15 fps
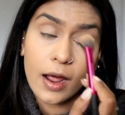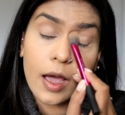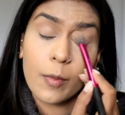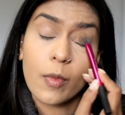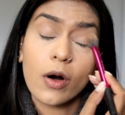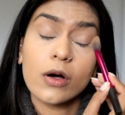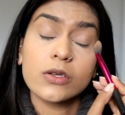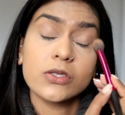And
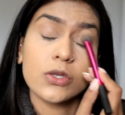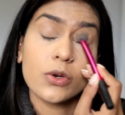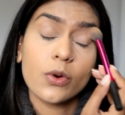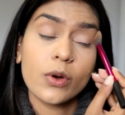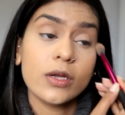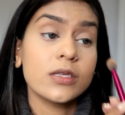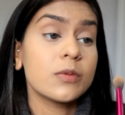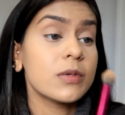I'm also
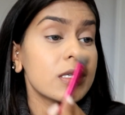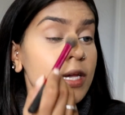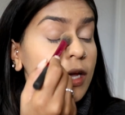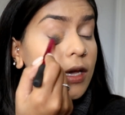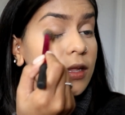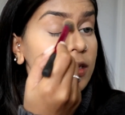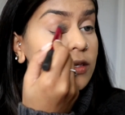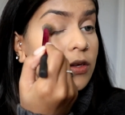going to be
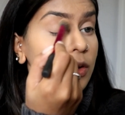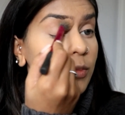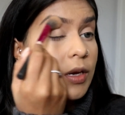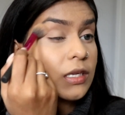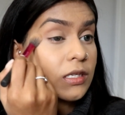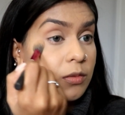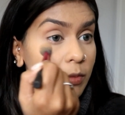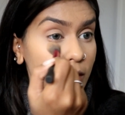taking this on
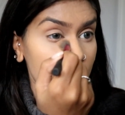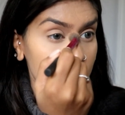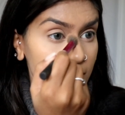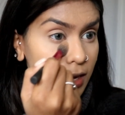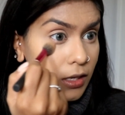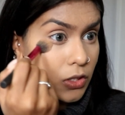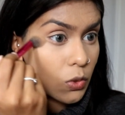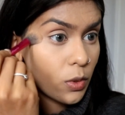my smile
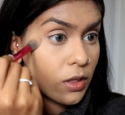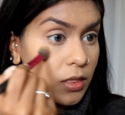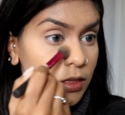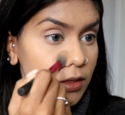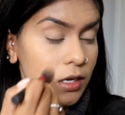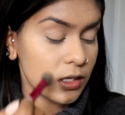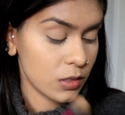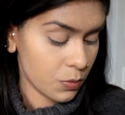lines
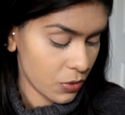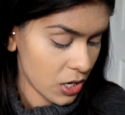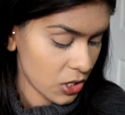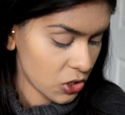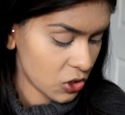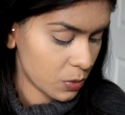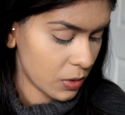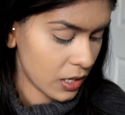with this
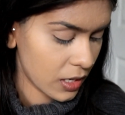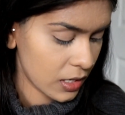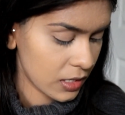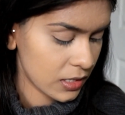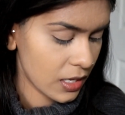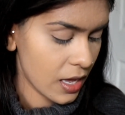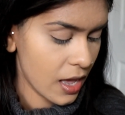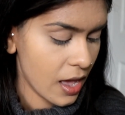brush
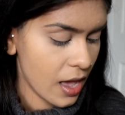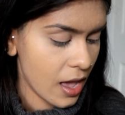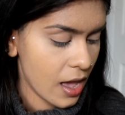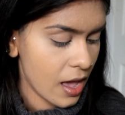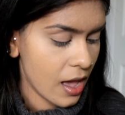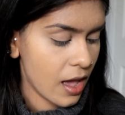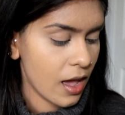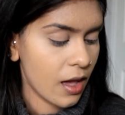because
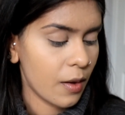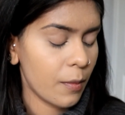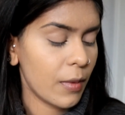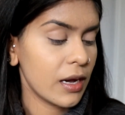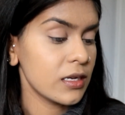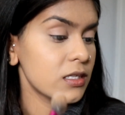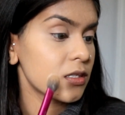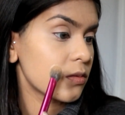
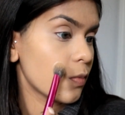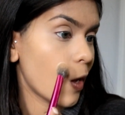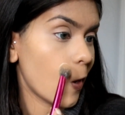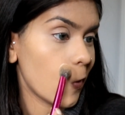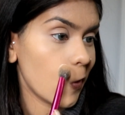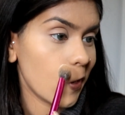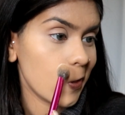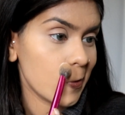my
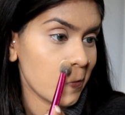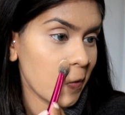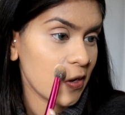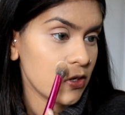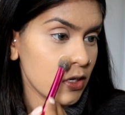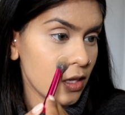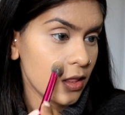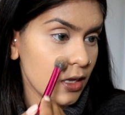smile line,
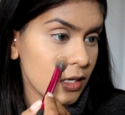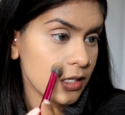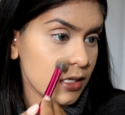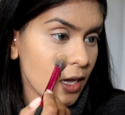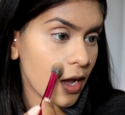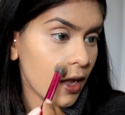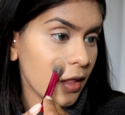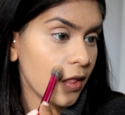especially this
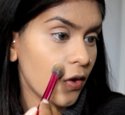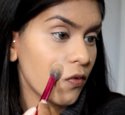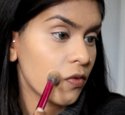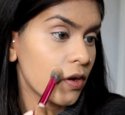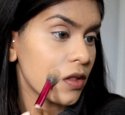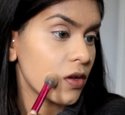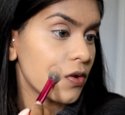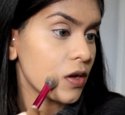side, like
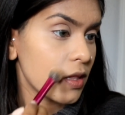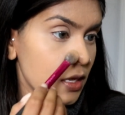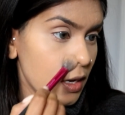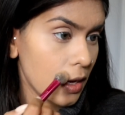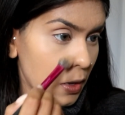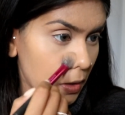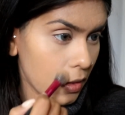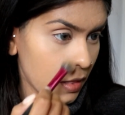
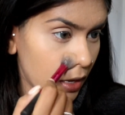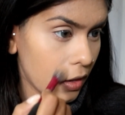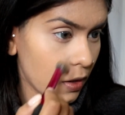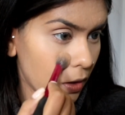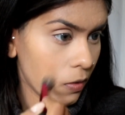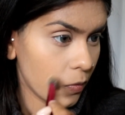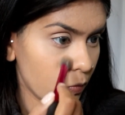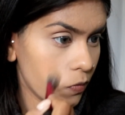really
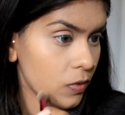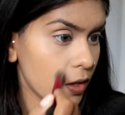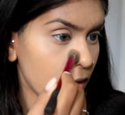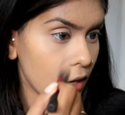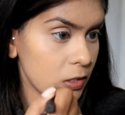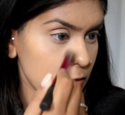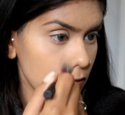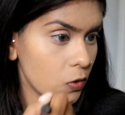like
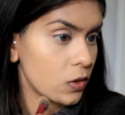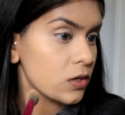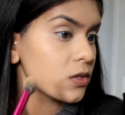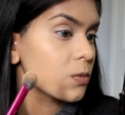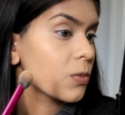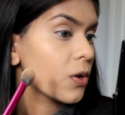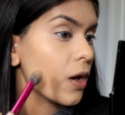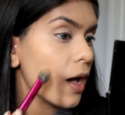gets
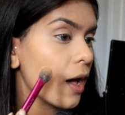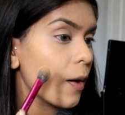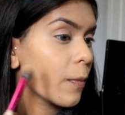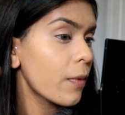noticeable.